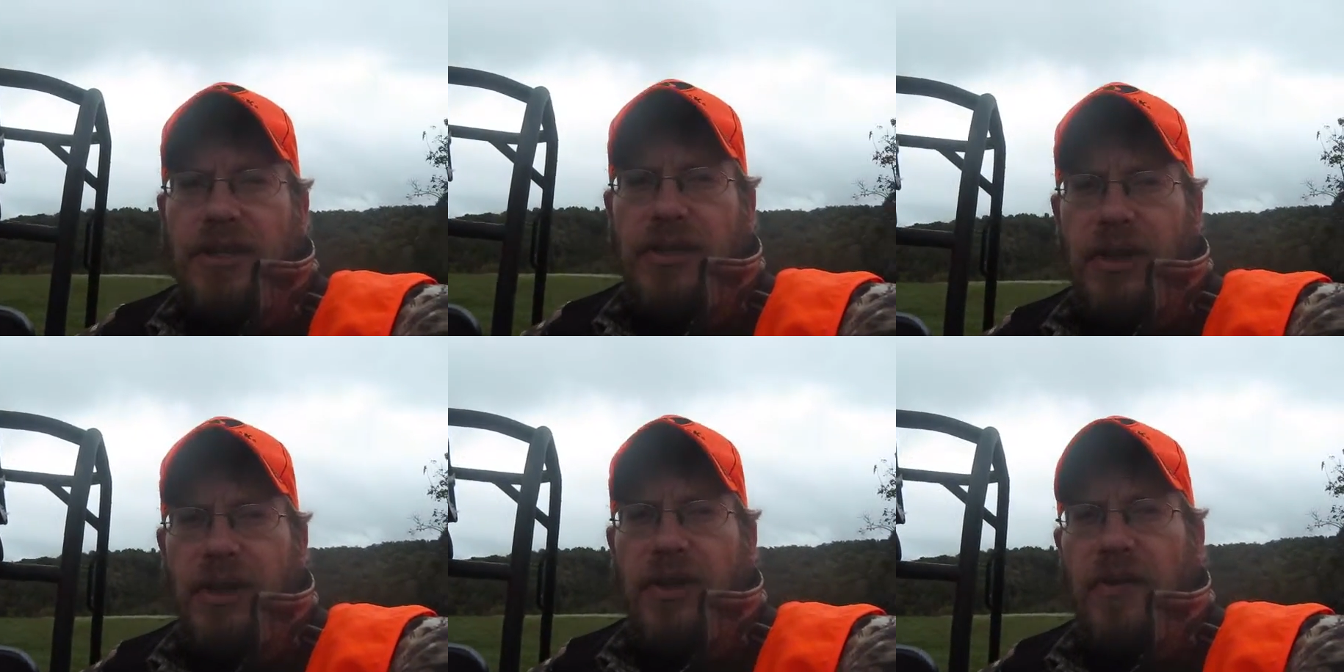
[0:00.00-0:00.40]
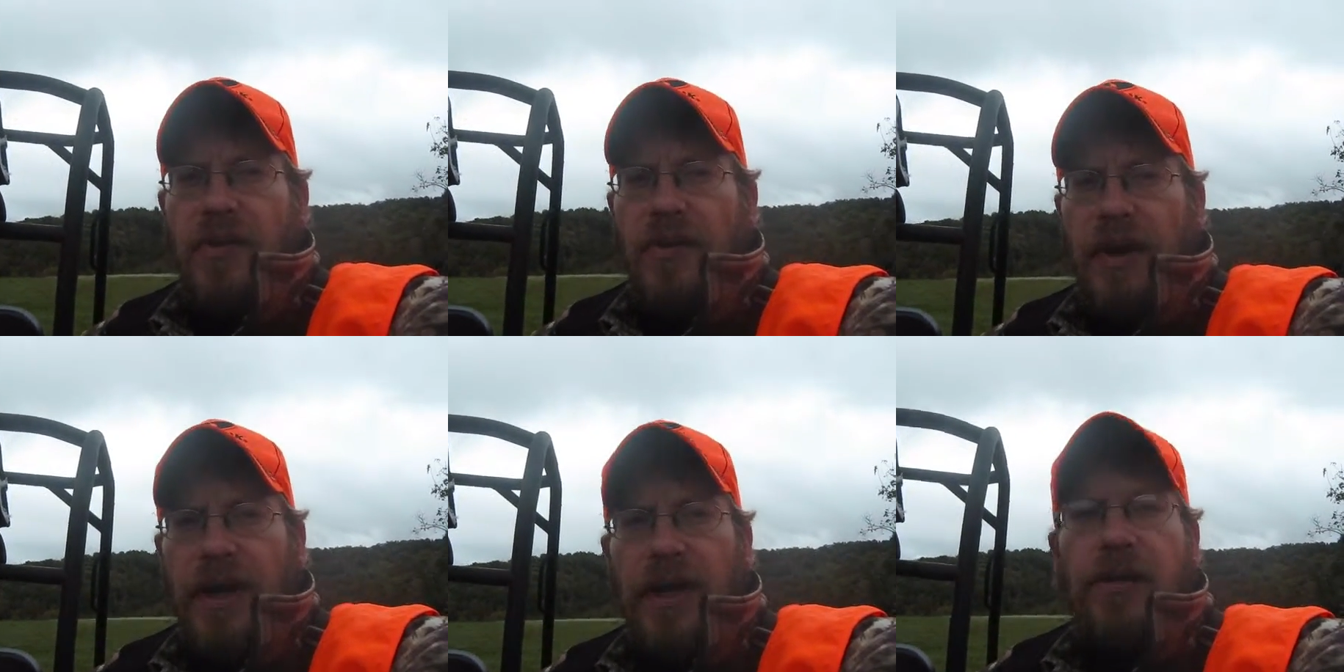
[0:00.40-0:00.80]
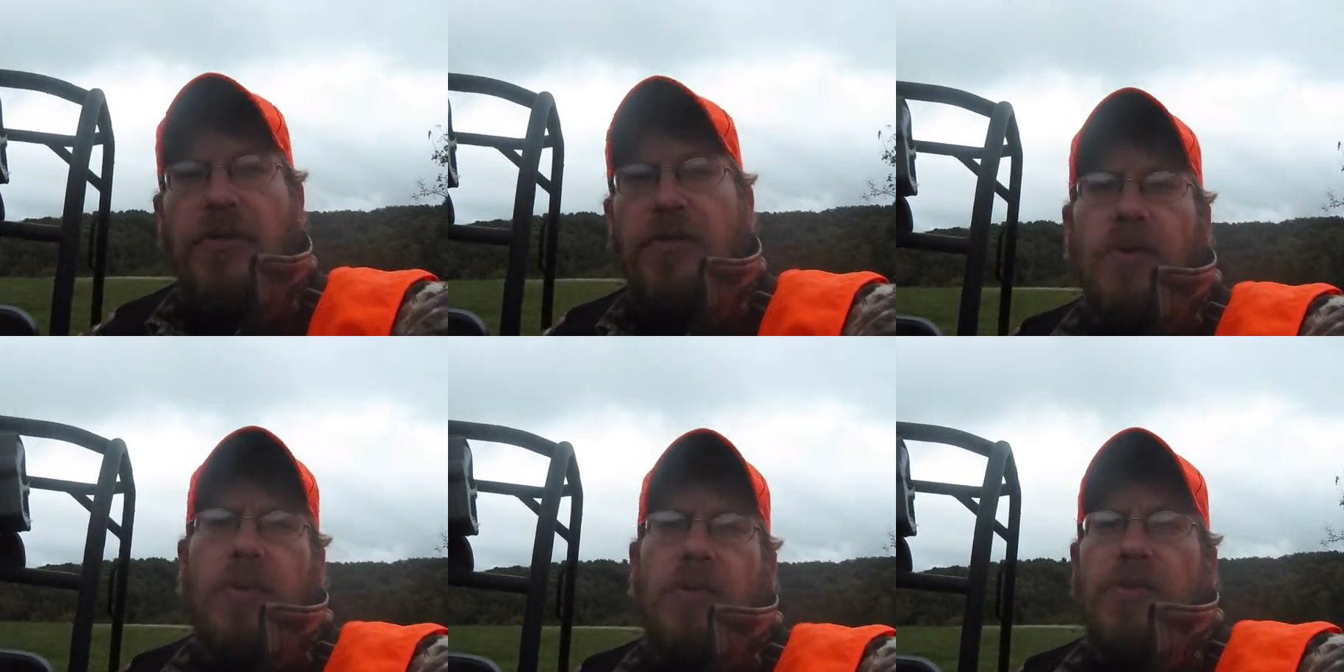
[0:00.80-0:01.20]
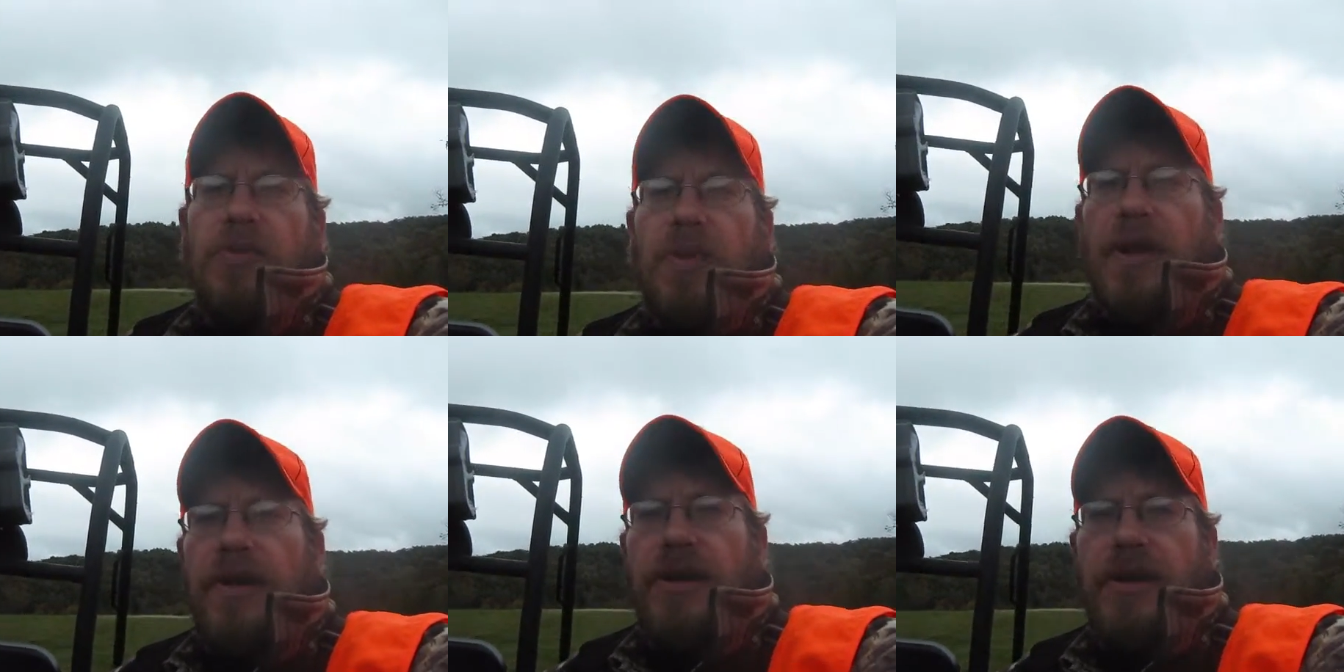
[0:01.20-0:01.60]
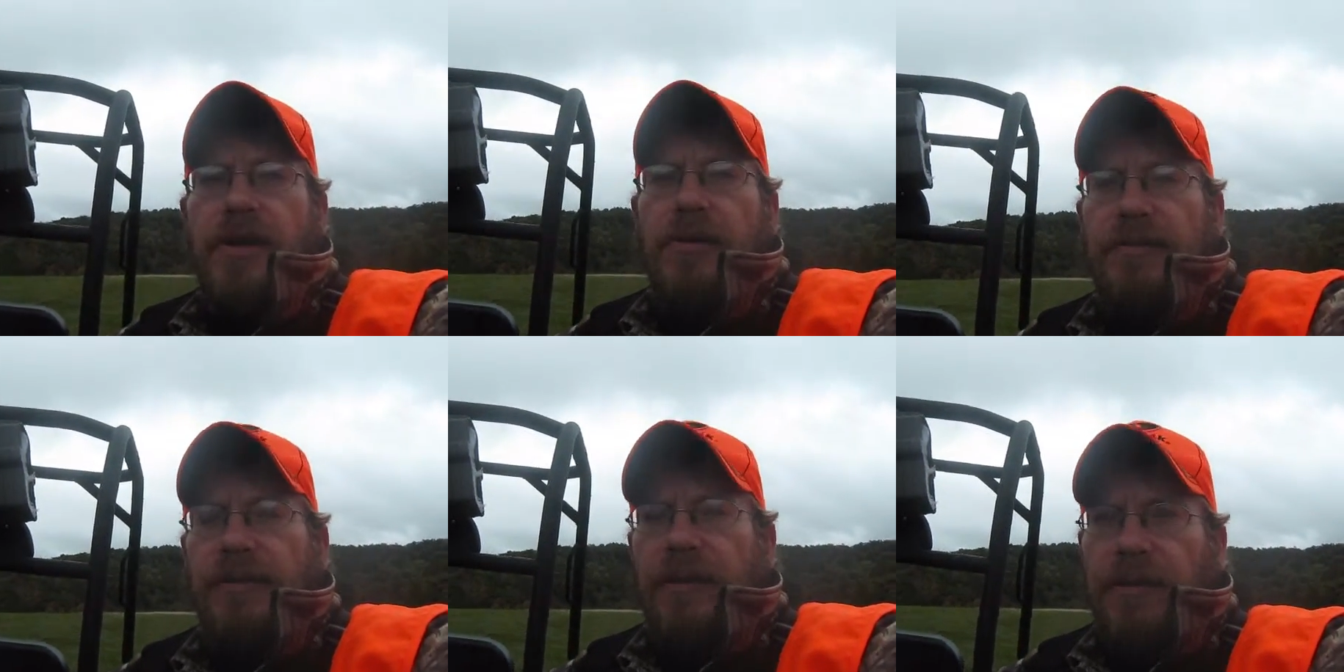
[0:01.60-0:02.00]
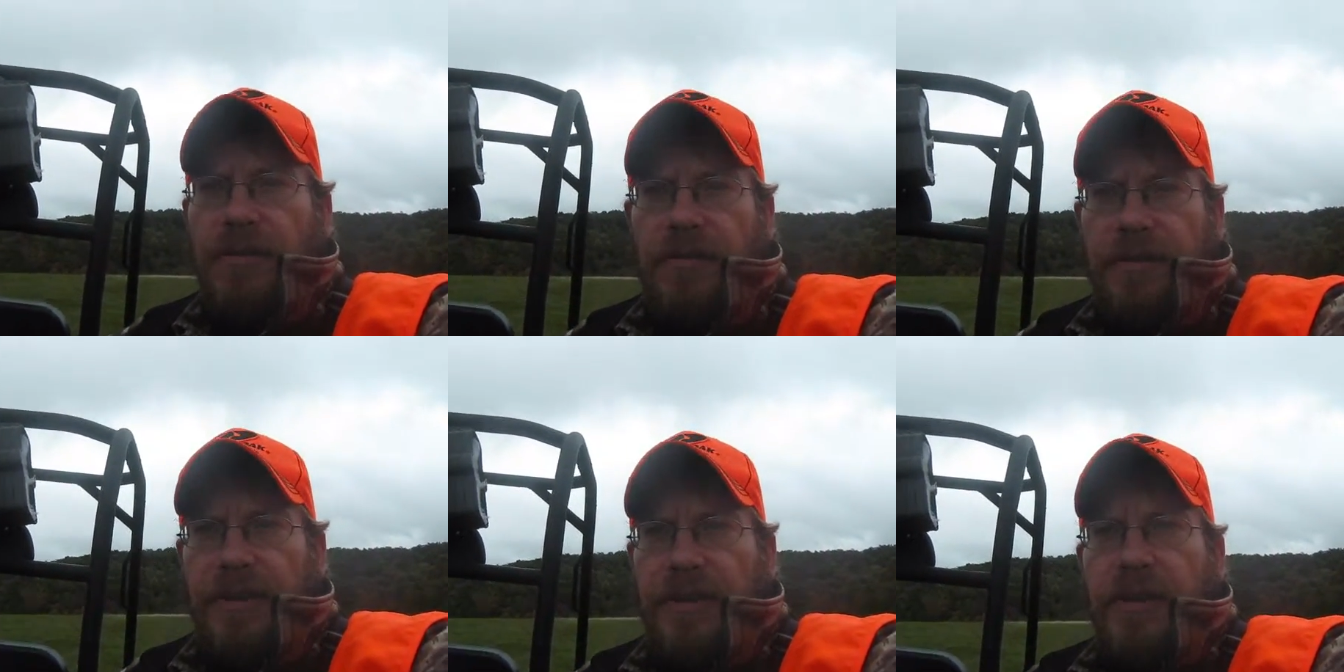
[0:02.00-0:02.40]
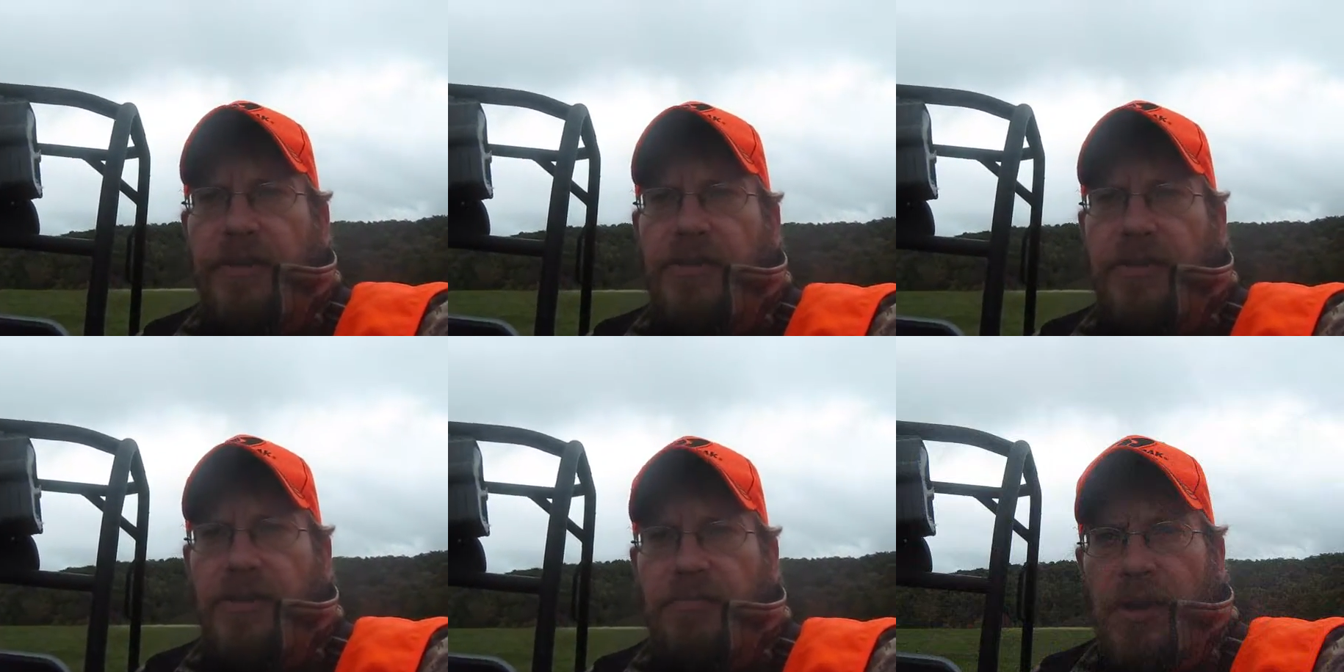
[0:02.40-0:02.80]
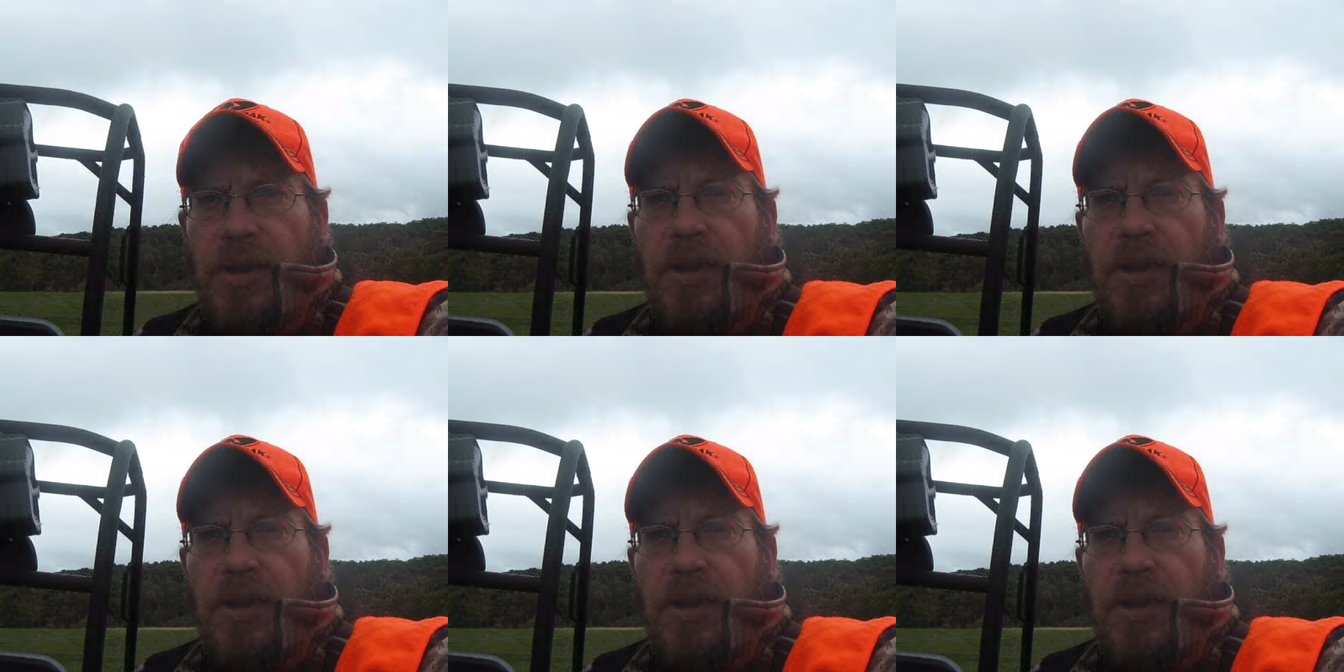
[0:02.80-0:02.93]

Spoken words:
start doing regular chores around here, filling the feeders,